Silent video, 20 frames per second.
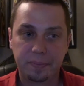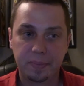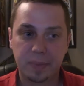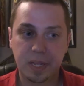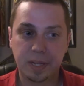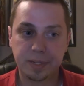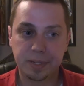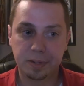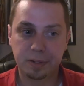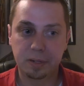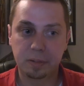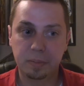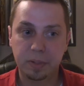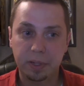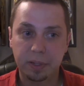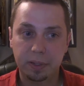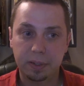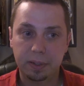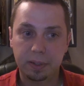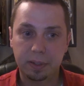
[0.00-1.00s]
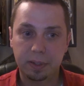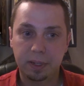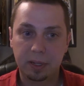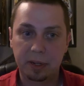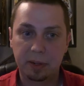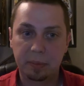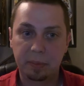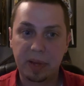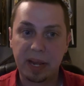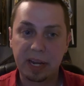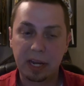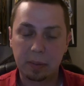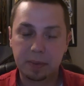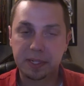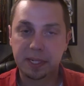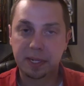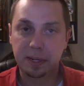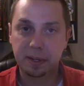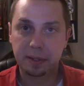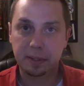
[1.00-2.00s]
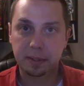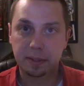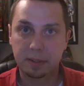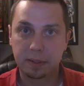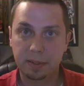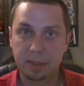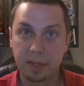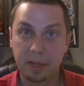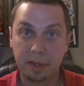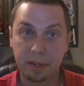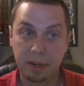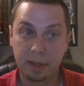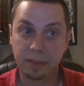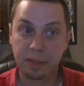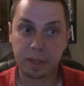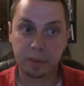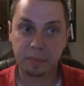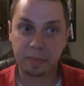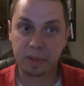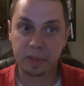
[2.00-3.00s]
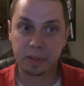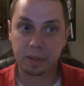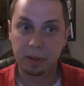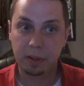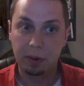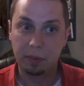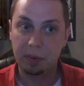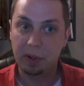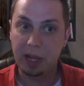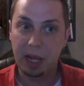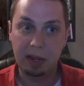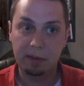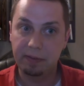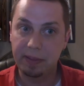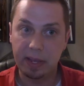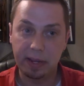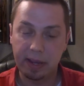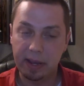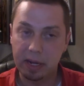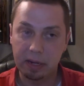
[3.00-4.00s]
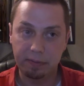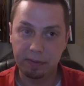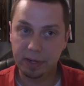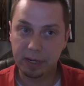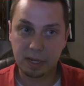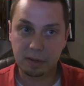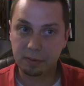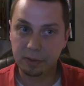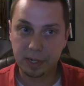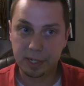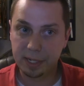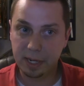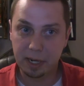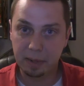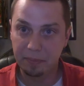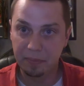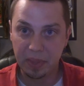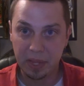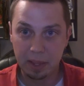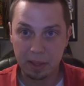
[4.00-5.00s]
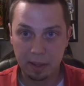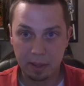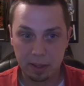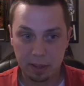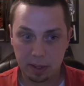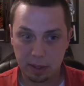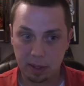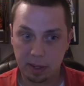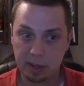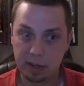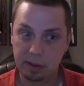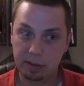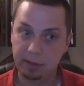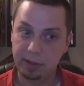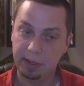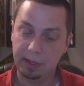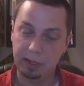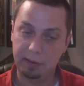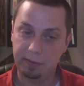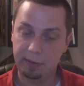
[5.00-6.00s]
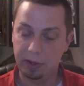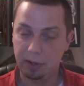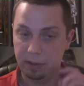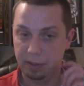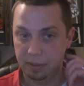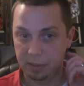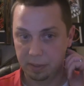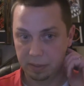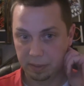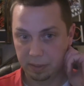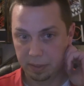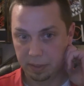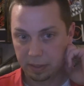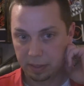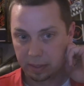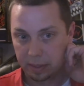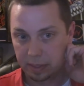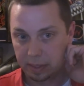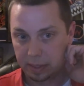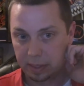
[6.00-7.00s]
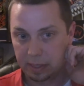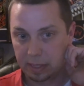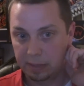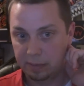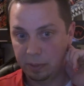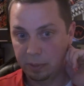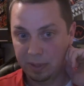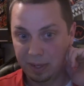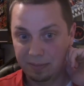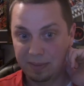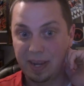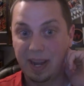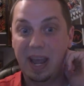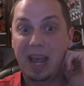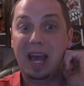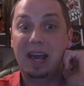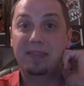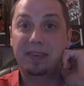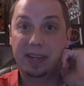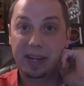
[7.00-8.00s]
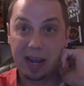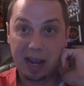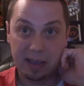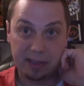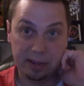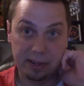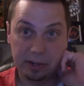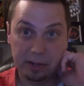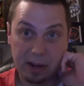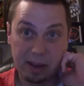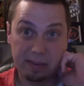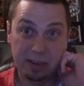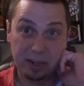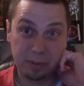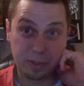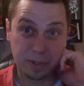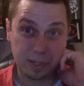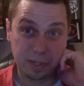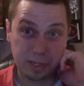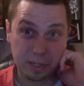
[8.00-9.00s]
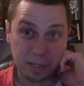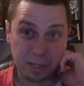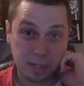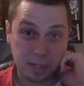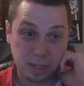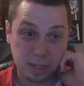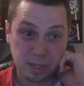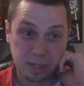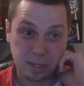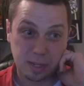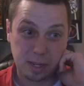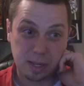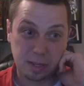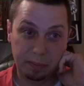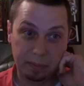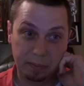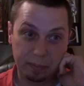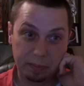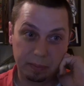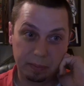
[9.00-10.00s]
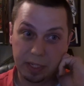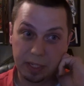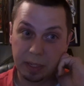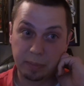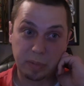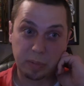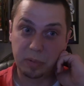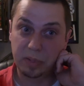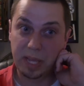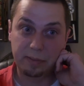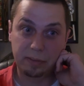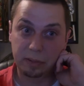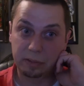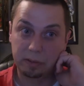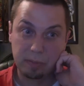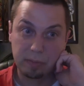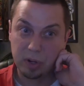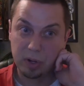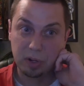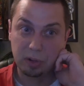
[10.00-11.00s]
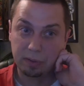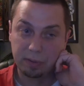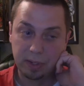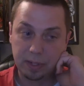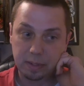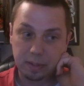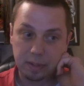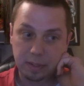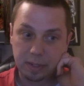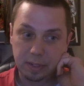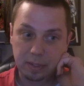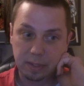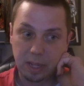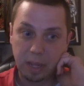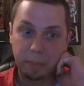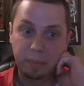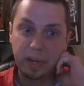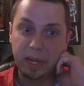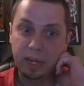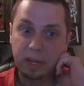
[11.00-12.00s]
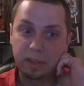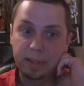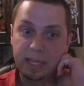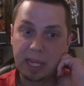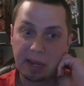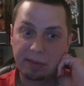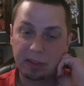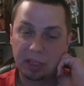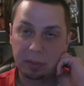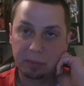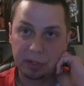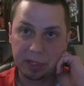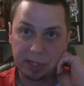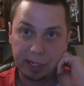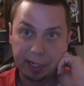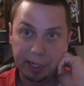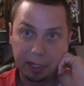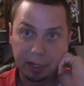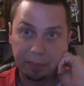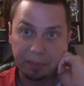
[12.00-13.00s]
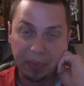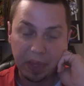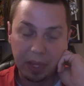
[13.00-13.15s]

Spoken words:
TURB biopsy done on them will have that kind of recovery time. And I think if you even have a catheter afterwards, some people have it removed immediately after the procedure,